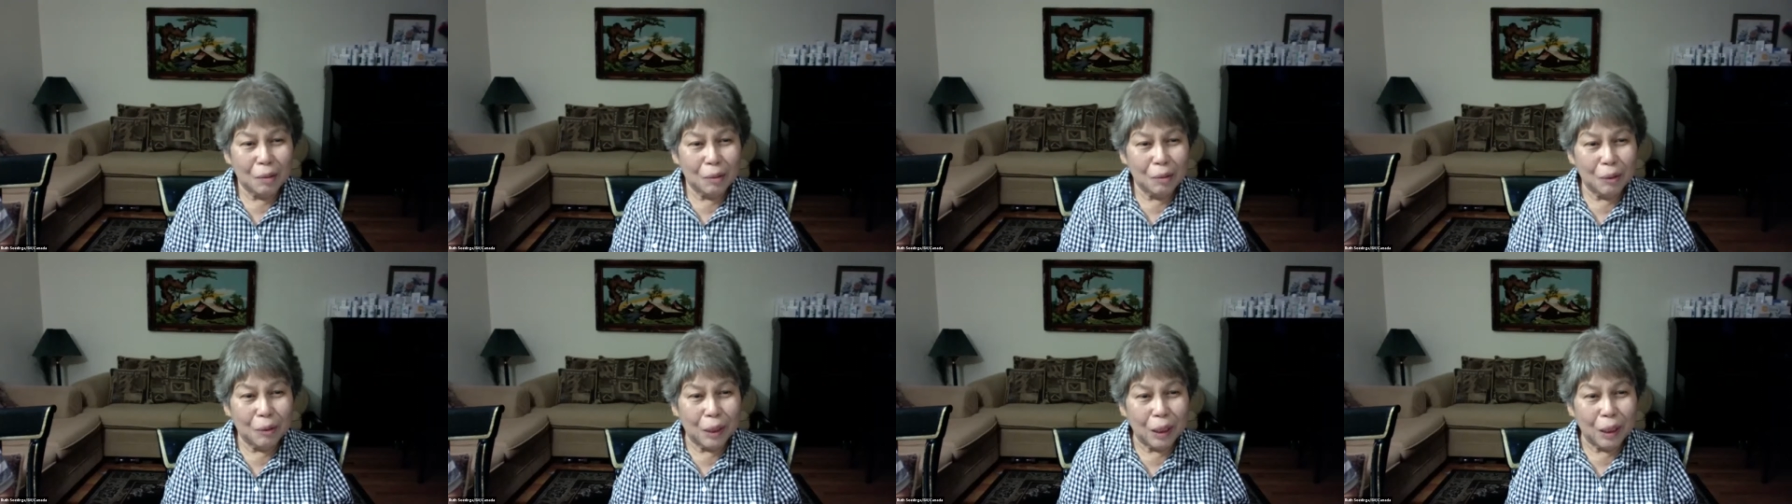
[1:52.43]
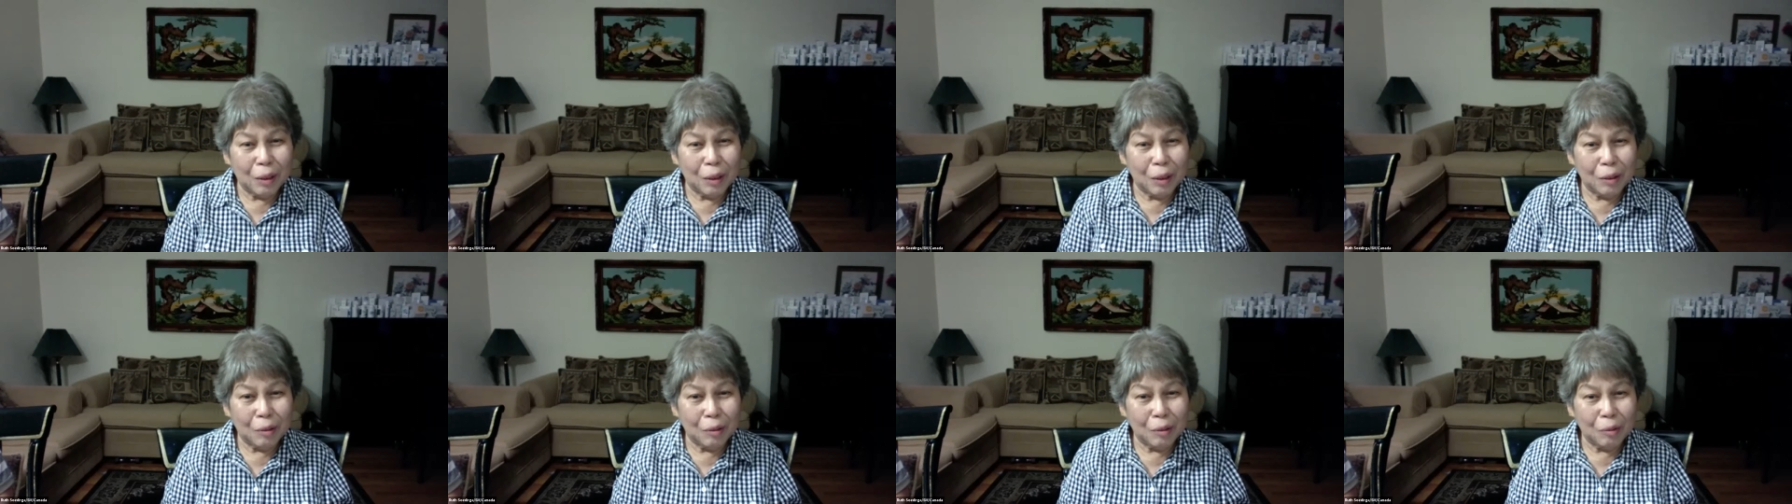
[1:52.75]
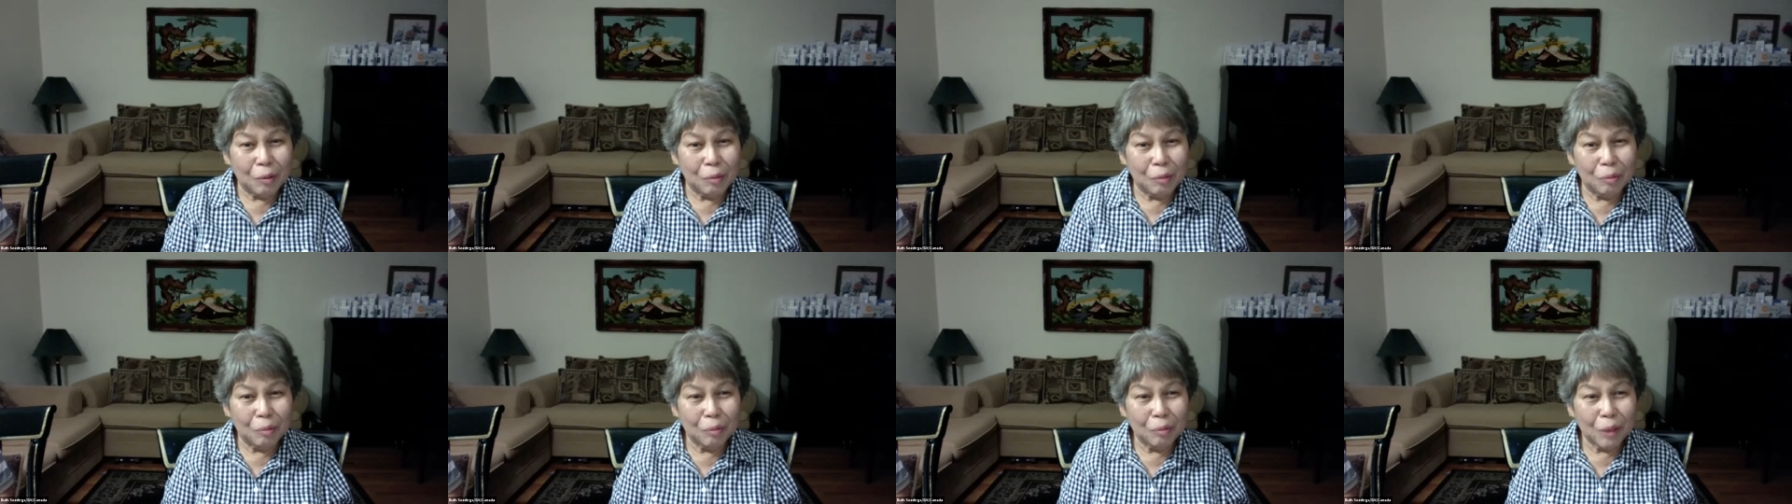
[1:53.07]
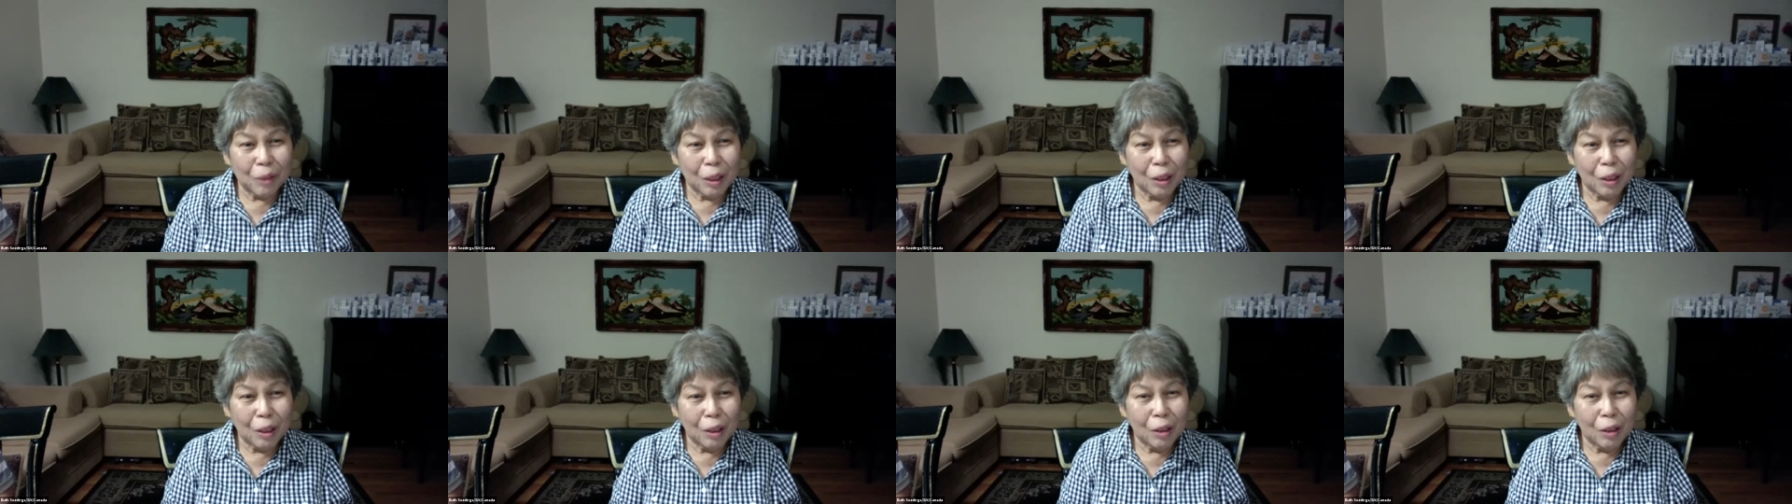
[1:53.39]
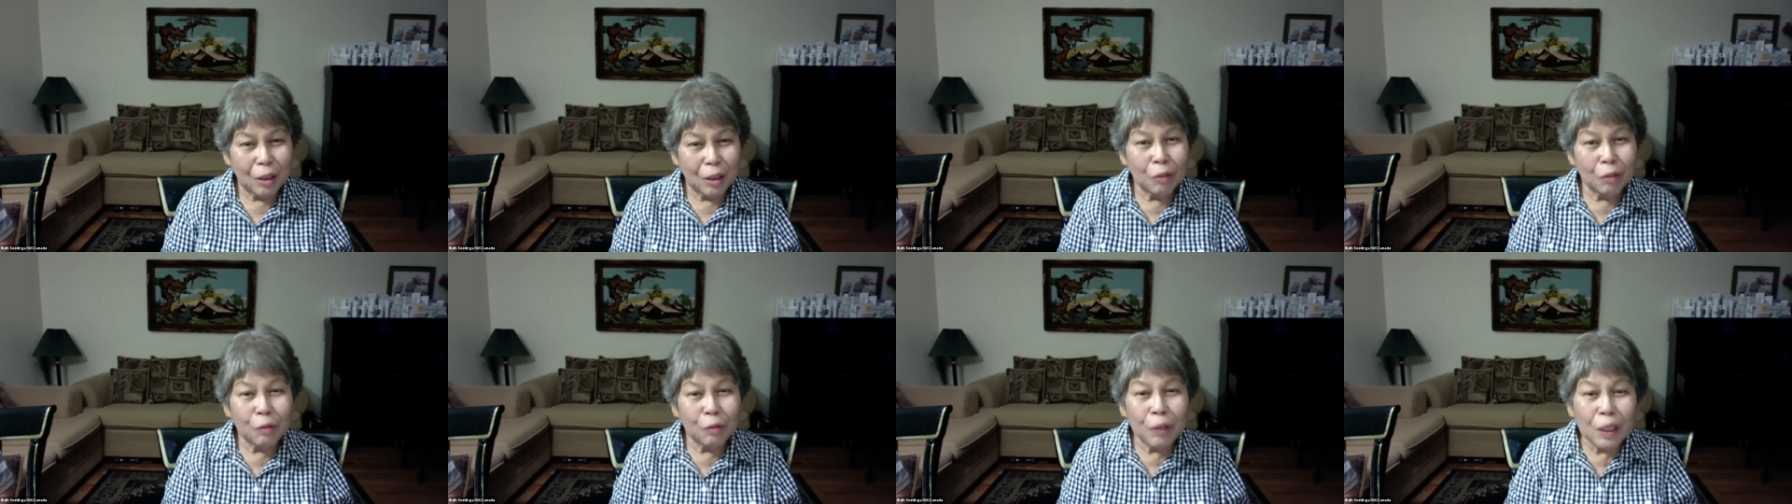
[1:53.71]

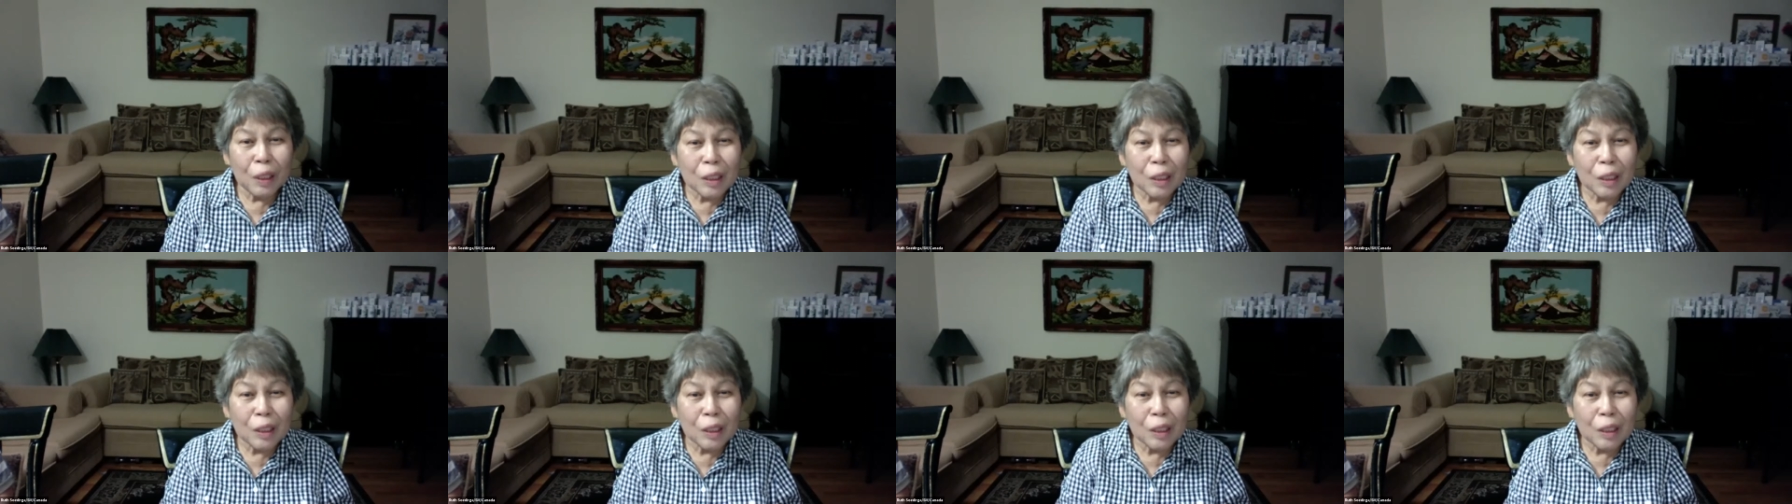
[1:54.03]
you feel